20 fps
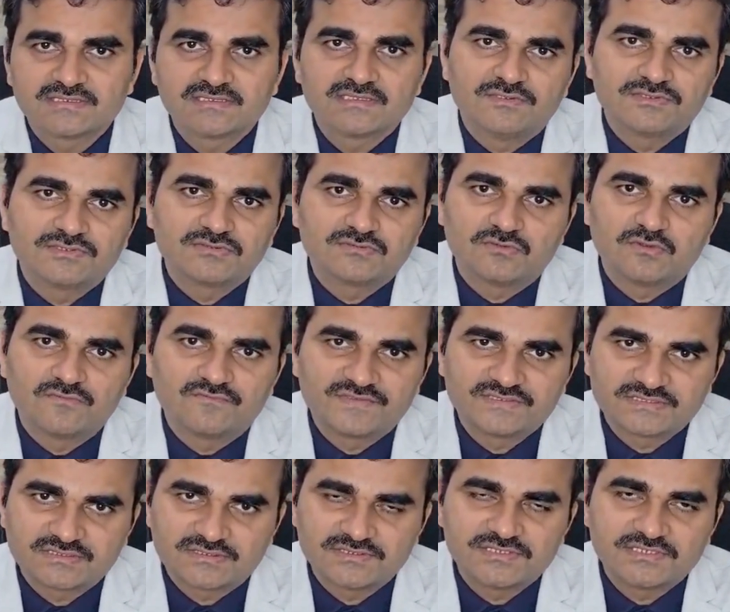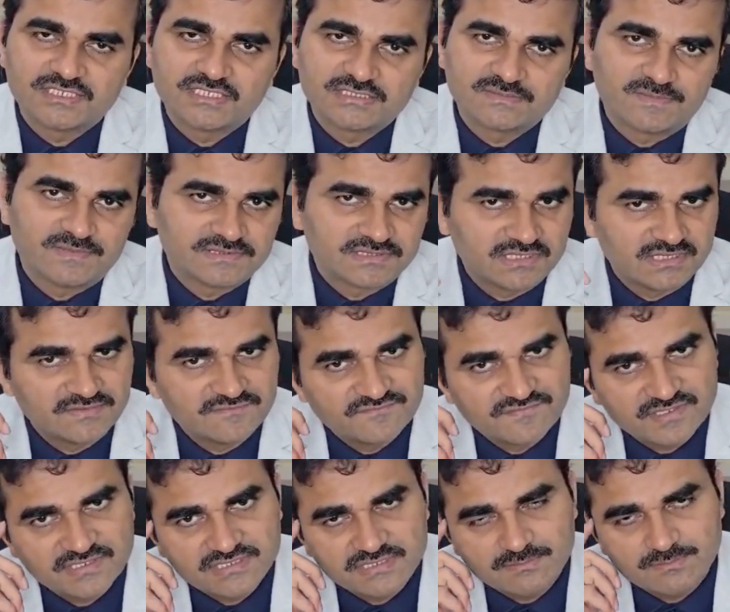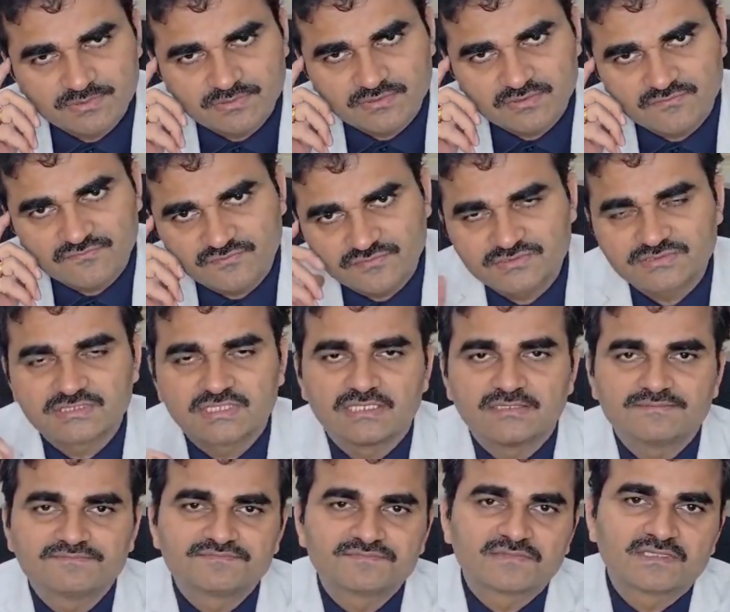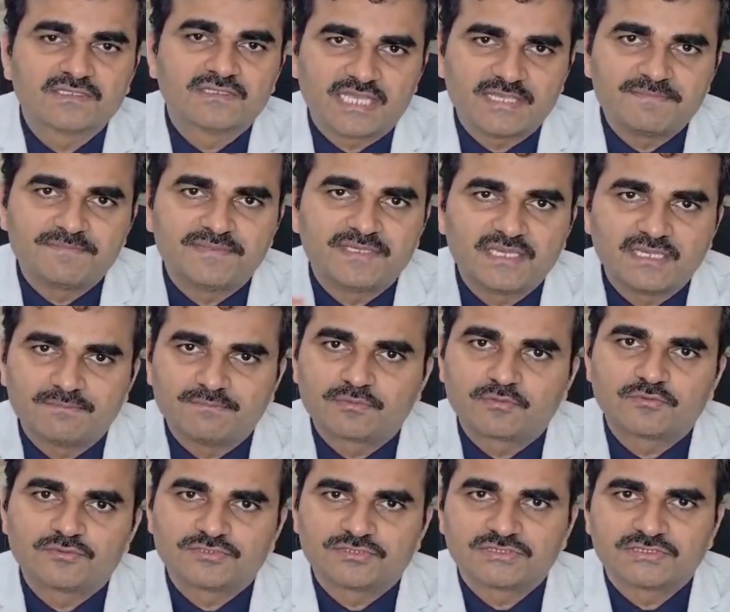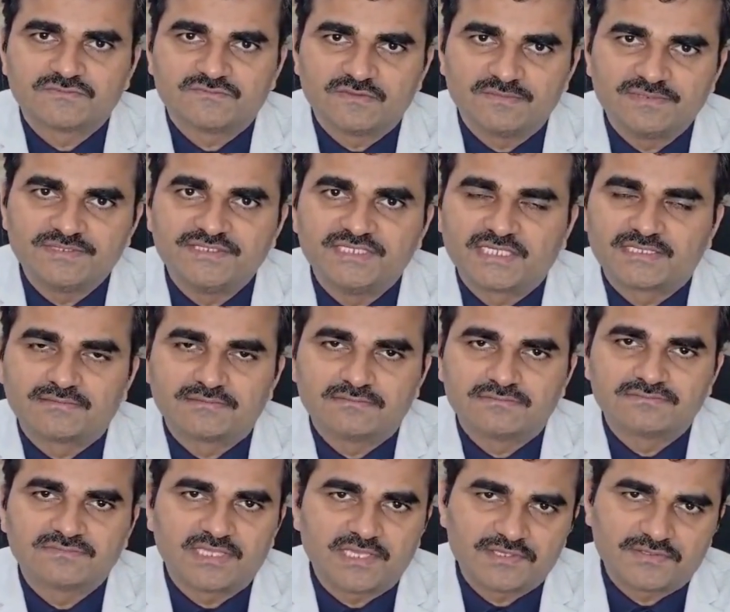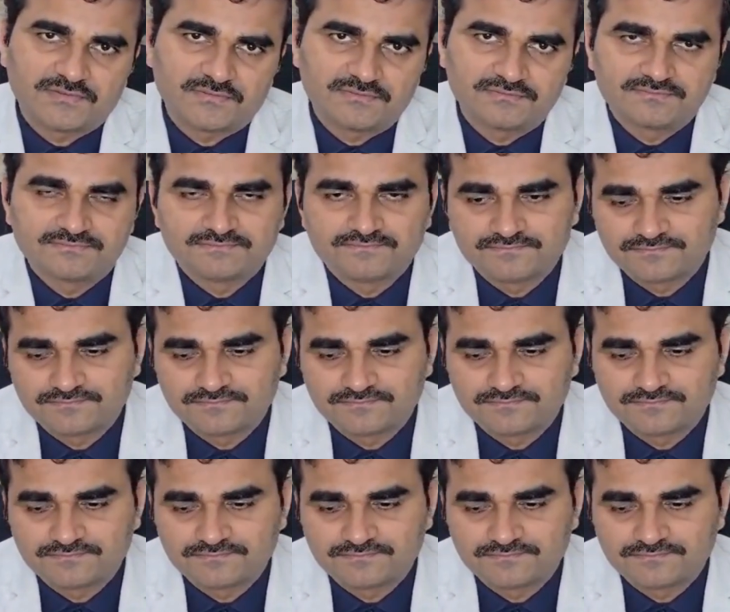we should go for surgery, especially intratemporal fossa type A approach will be done. Thank you.